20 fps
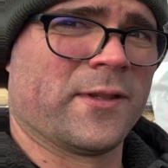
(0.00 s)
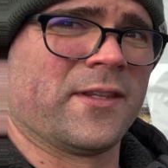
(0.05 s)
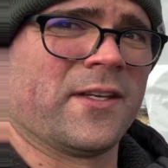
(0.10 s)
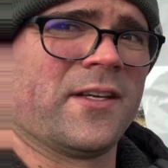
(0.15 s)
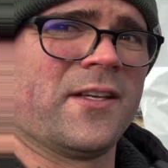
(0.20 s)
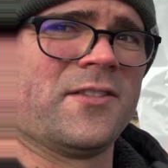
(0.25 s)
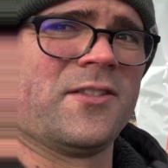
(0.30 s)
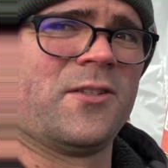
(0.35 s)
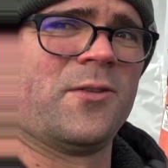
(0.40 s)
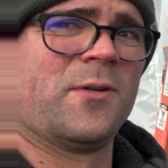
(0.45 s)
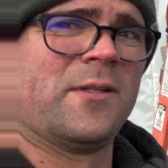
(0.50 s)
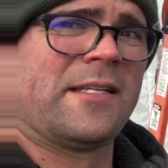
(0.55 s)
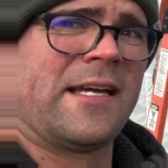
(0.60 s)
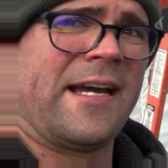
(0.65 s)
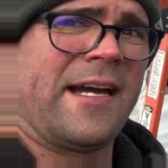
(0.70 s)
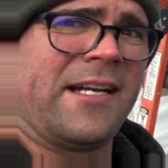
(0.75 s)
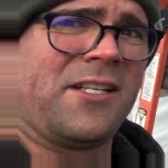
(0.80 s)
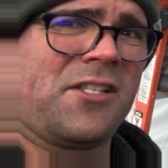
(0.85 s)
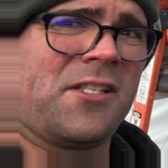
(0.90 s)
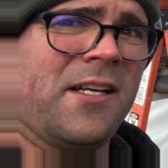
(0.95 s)
this to
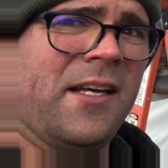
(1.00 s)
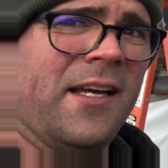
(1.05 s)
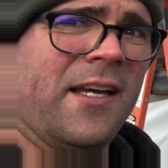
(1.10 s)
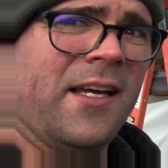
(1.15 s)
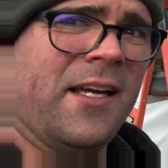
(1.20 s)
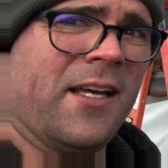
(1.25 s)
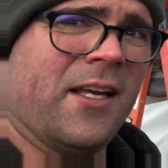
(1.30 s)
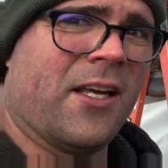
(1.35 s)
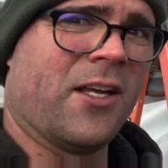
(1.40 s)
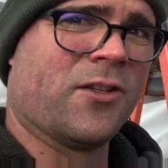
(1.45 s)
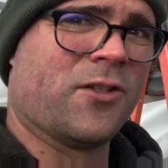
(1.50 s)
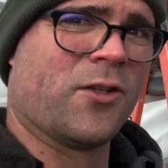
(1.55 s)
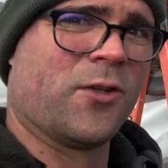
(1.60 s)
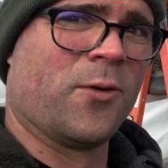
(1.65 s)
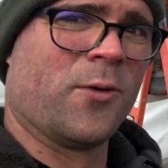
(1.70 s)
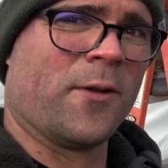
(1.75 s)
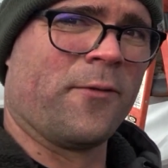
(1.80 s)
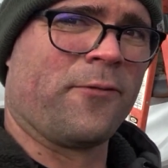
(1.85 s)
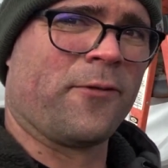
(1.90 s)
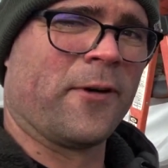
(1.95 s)
attach it
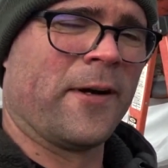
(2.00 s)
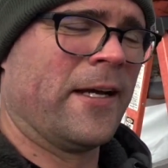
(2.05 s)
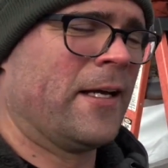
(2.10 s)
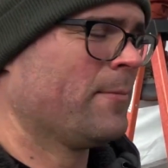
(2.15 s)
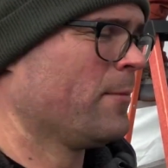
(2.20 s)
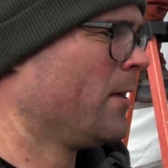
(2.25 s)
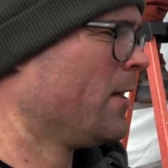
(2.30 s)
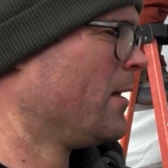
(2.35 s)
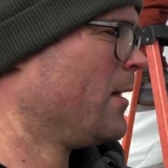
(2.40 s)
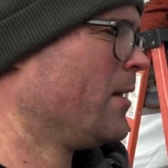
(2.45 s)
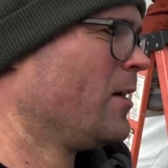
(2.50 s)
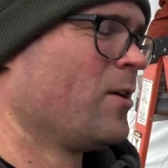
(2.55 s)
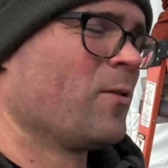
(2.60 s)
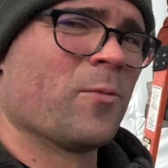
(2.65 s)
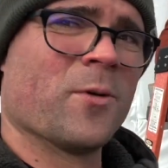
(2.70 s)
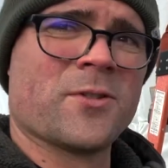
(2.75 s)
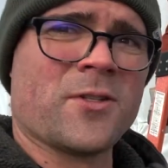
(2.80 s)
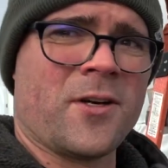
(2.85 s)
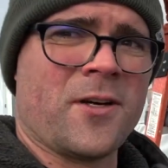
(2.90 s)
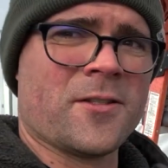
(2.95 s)
to the frame
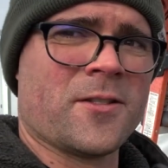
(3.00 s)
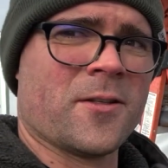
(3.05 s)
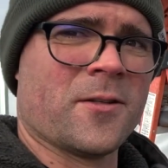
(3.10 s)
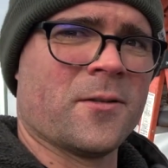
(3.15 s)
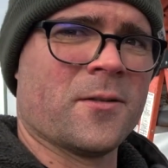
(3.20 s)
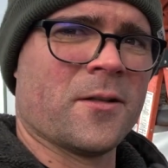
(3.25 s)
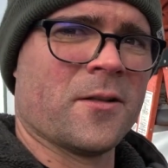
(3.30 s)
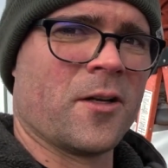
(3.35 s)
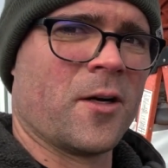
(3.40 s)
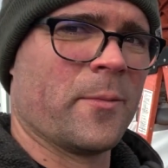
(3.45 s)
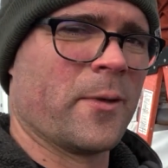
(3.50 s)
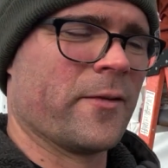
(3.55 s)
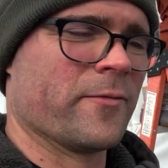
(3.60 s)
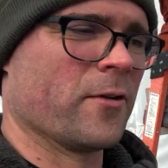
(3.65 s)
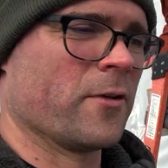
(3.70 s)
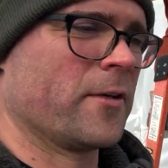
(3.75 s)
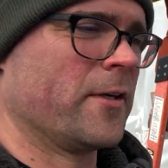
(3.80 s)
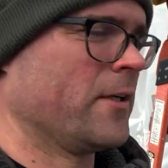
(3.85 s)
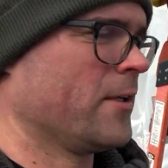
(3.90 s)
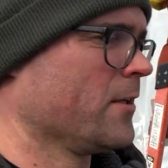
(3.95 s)
was also a little bit of
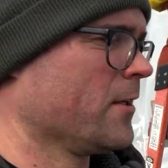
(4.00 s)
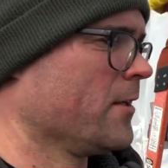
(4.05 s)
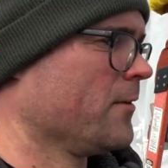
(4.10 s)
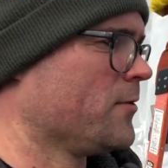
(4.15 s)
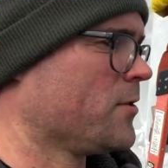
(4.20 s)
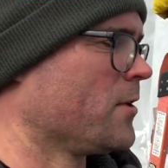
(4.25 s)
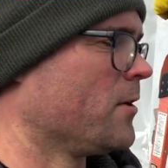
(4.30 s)
a learning curve.